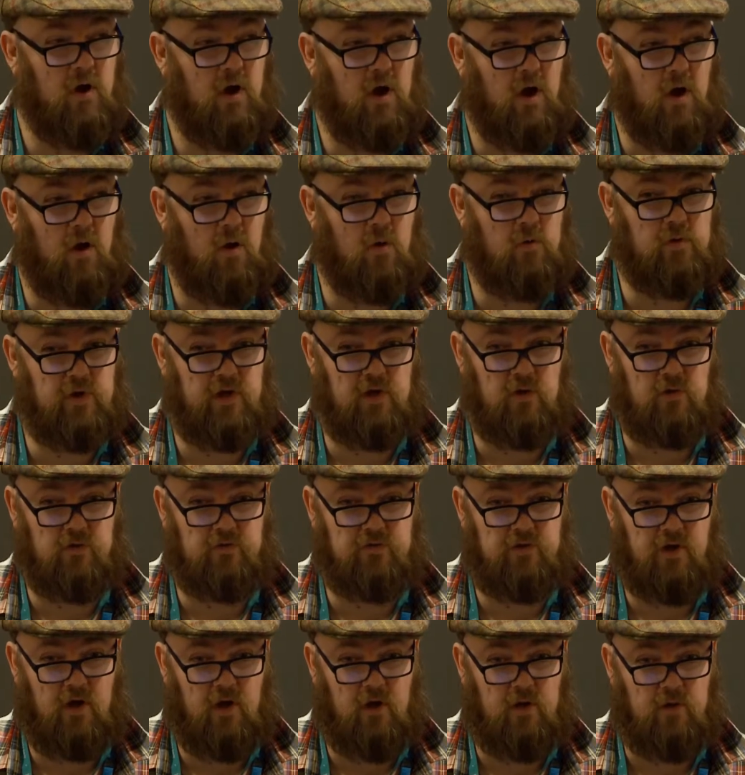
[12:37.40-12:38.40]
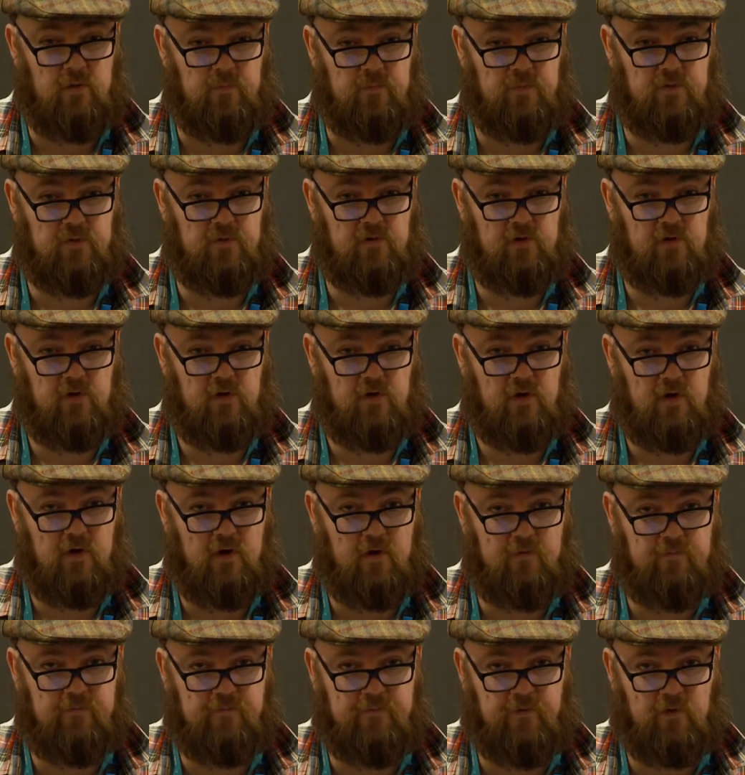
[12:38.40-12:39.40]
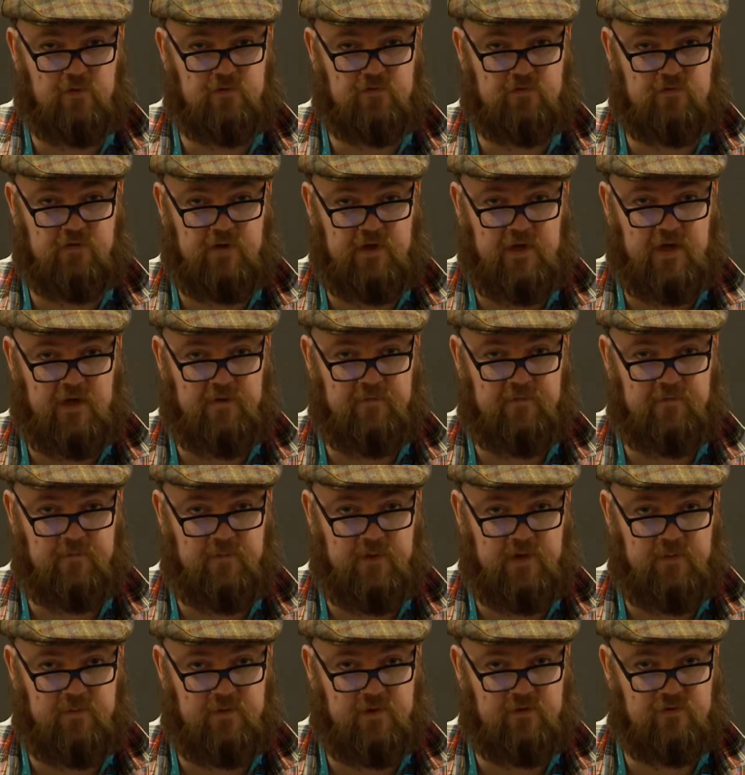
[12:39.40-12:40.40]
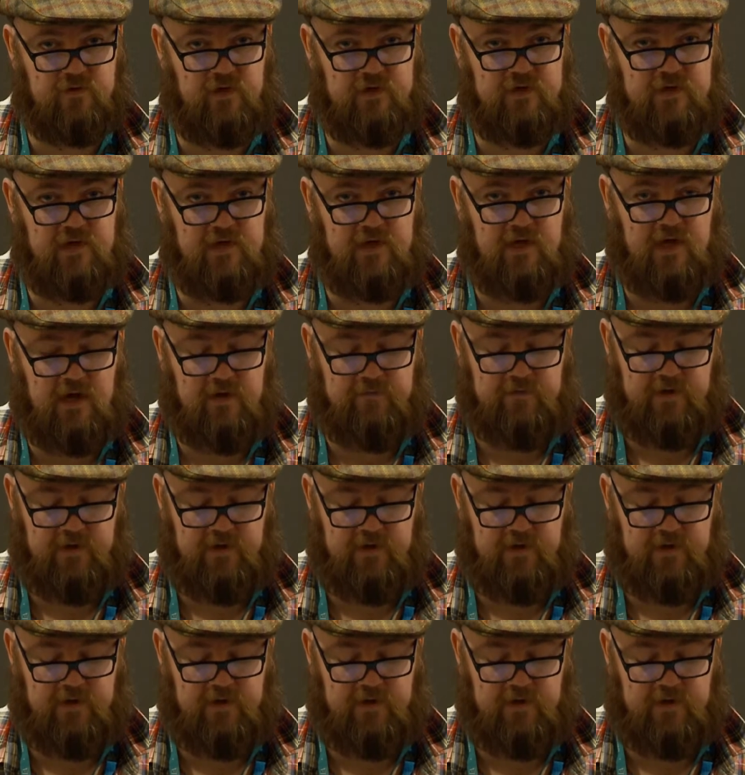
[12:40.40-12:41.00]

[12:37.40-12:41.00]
holding on to hope and fostering that for me, because I didn't have